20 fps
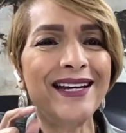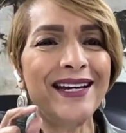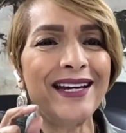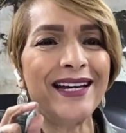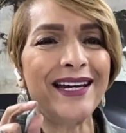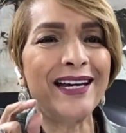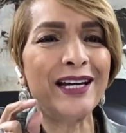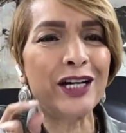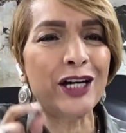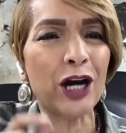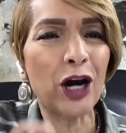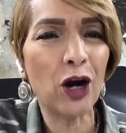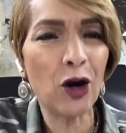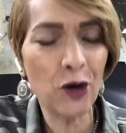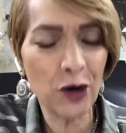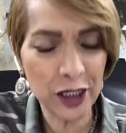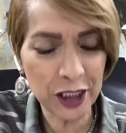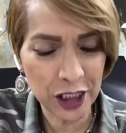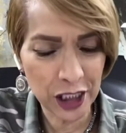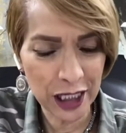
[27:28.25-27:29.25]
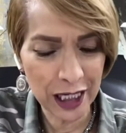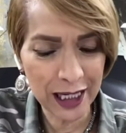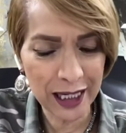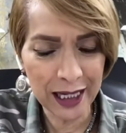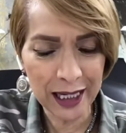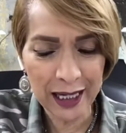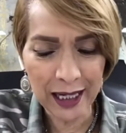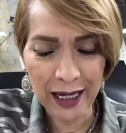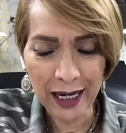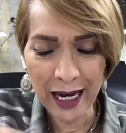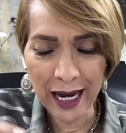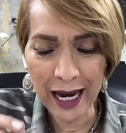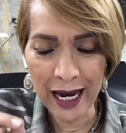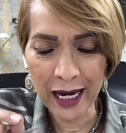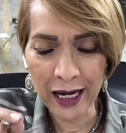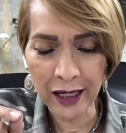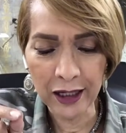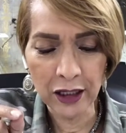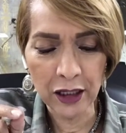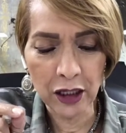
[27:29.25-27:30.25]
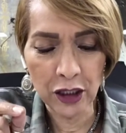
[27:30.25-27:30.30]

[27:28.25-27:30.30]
encouraging and